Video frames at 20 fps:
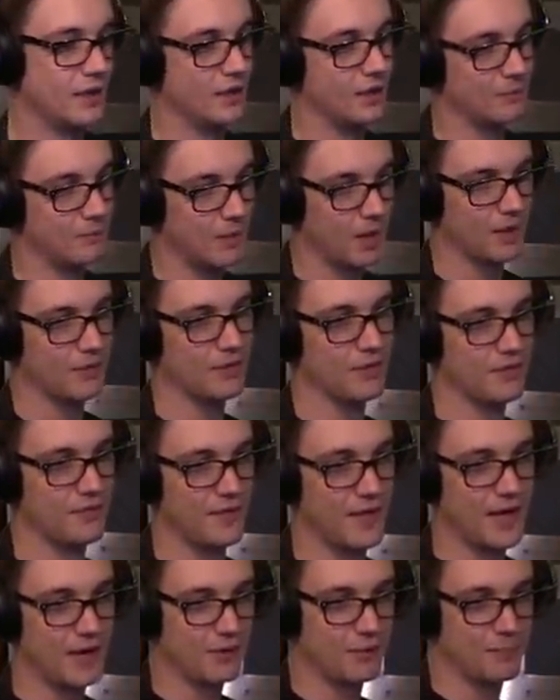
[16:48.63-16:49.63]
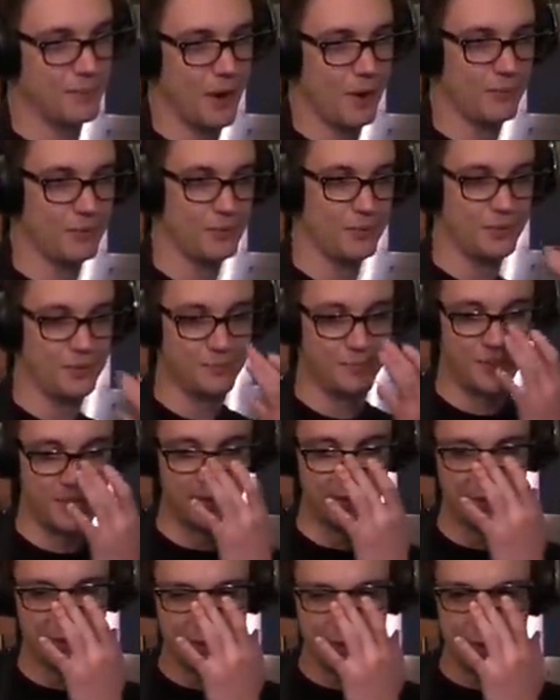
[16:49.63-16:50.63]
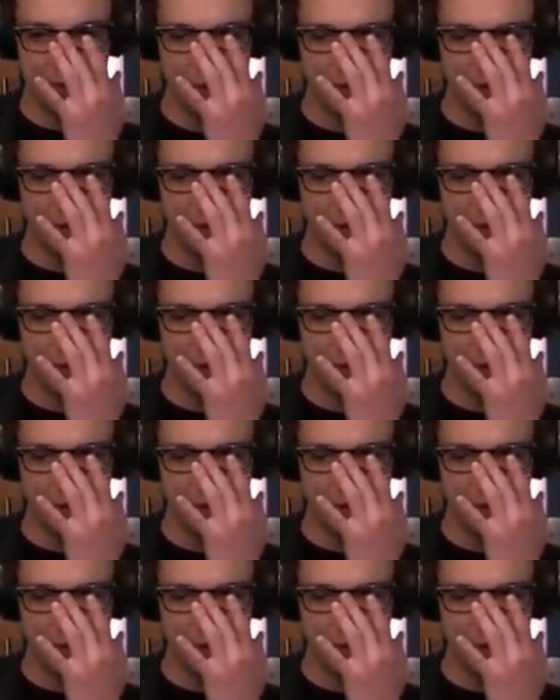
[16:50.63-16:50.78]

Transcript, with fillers: Um, other than that, I probably would have been